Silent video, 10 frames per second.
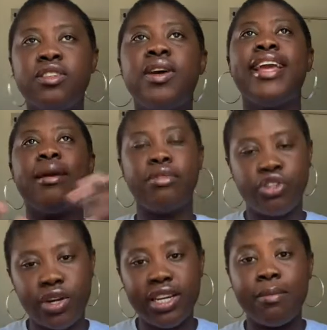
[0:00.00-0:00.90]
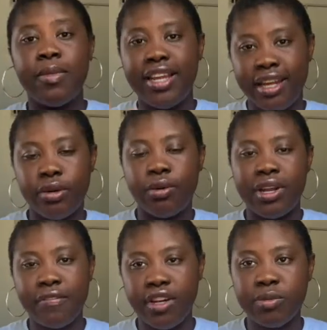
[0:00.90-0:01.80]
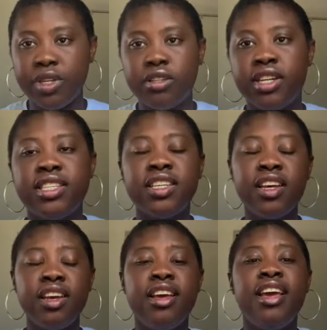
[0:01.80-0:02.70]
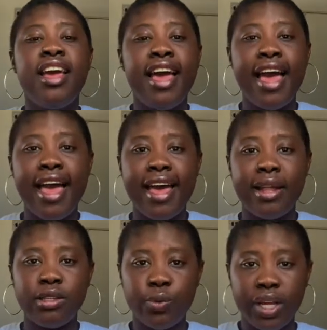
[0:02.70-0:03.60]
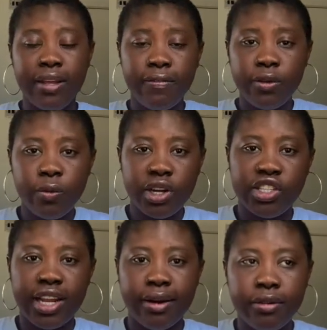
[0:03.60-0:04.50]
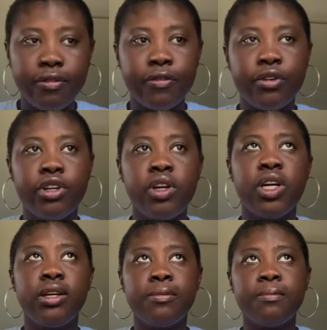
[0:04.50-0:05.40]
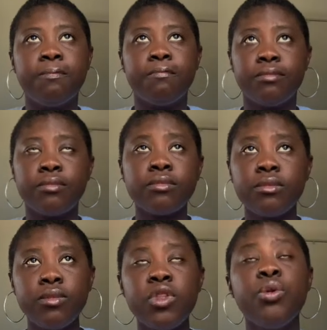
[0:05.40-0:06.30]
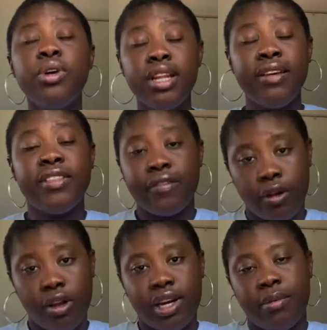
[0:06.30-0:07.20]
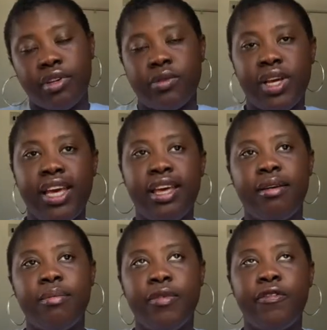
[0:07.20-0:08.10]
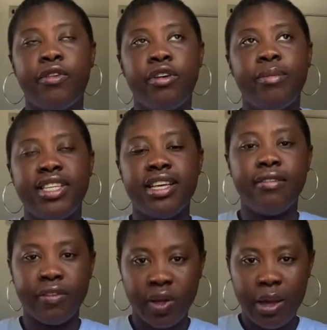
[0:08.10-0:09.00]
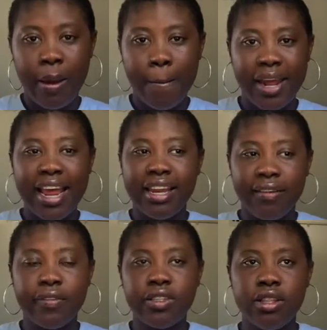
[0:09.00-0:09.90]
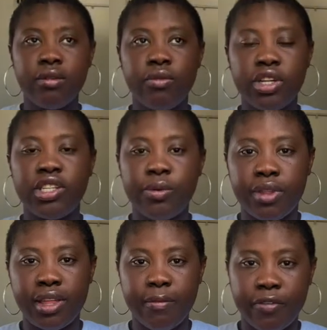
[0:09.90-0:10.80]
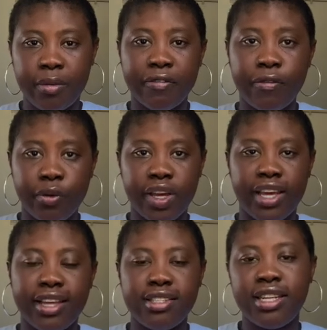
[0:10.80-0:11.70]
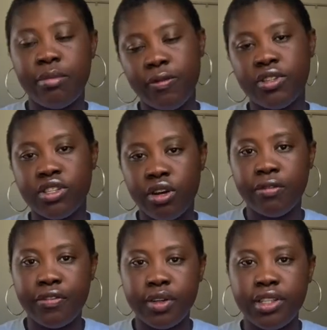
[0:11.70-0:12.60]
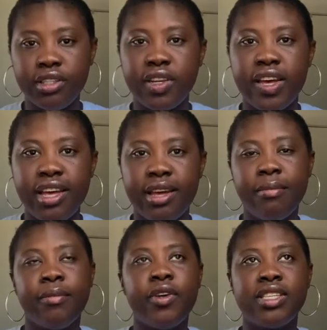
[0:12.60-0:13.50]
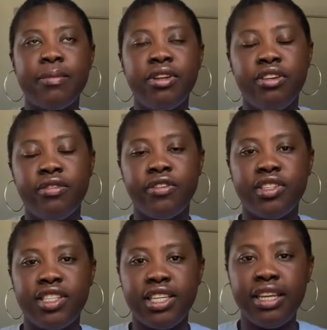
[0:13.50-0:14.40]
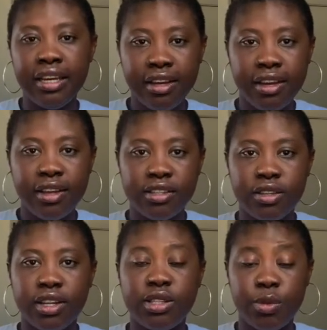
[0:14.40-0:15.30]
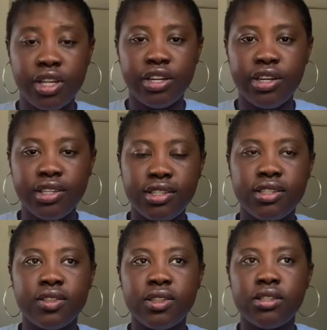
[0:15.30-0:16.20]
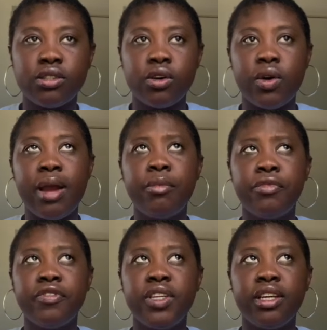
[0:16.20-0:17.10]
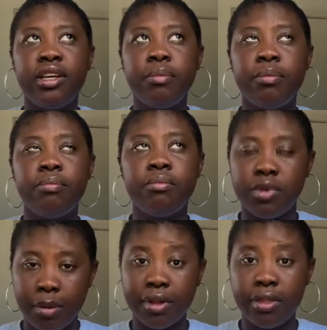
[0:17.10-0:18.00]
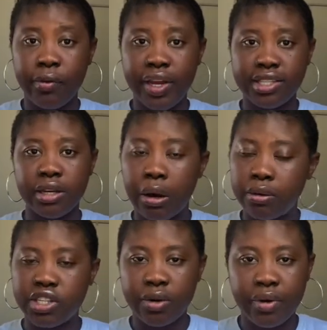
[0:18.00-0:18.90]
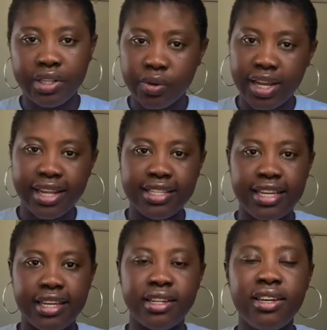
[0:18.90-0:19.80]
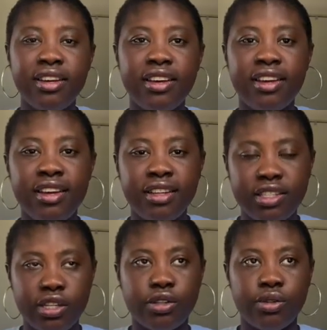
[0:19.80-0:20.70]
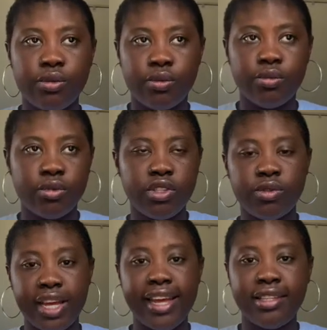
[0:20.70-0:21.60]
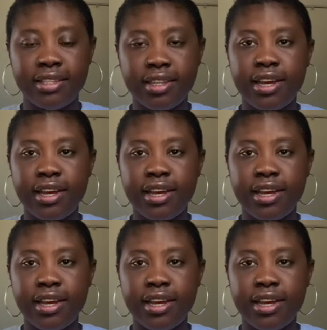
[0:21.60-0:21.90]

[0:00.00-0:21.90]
So I came to join them later on when I finished my studies. And we lived in Rochdale they lived there for longer because they were here before myself. But I lived in Rochdale with them for about 4 years till I moved to Salford because I'm in a university studying to be a nurse. So I moved here about 3 years ago, January 2018 to date.